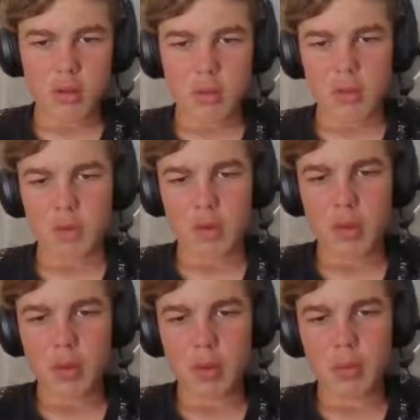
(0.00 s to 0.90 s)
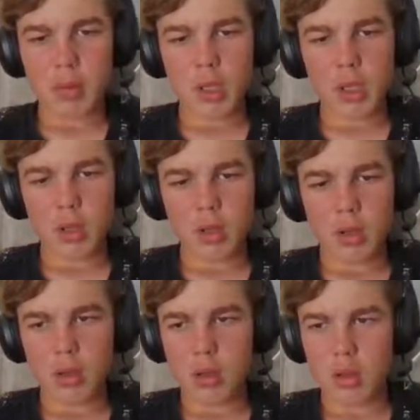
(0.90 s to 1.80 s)
Maybe a bit bigger.
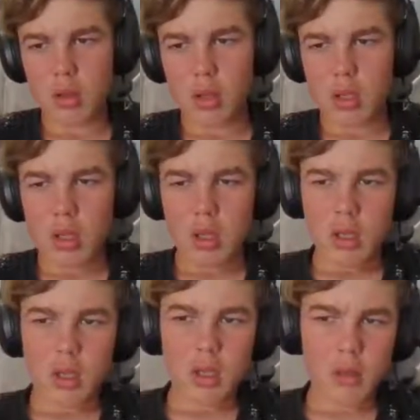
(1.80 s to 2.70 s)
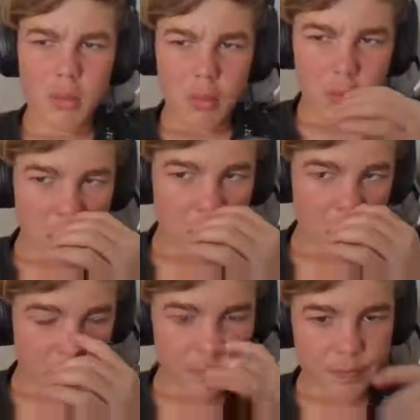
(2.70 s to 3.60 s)
Yeah,
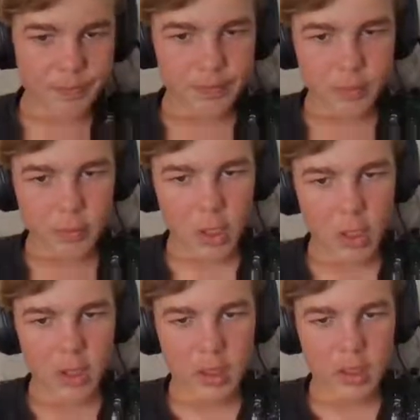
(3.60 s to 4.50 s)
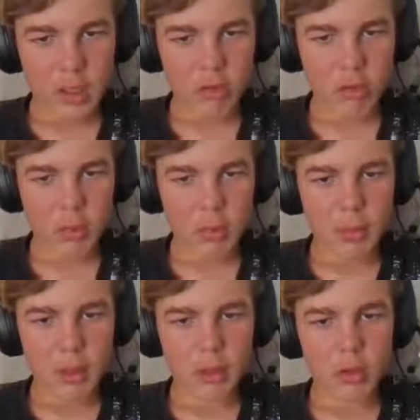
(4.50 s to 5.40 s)
I reckon that should be
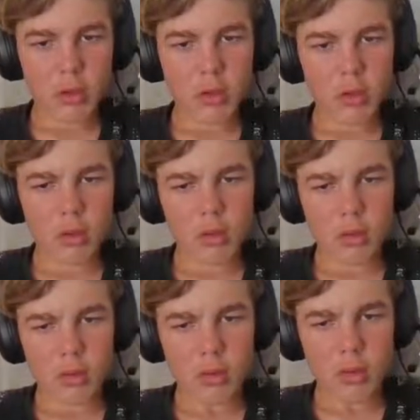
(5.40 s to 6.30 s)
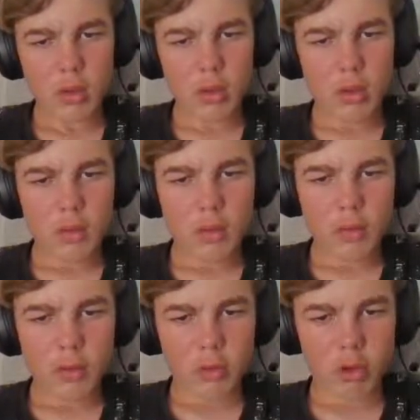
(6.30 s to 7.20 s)
about good
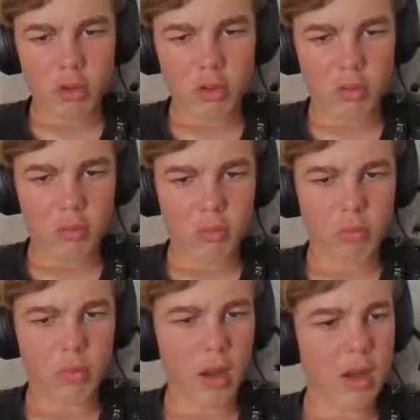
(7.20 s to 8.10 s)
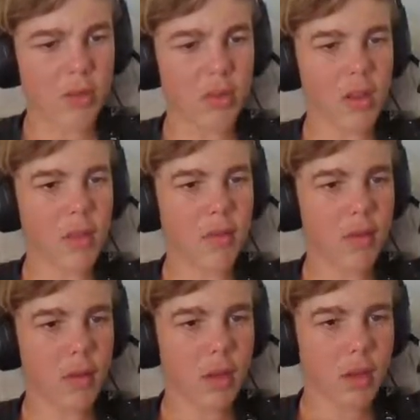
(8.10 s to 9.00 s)
for just some random stuff.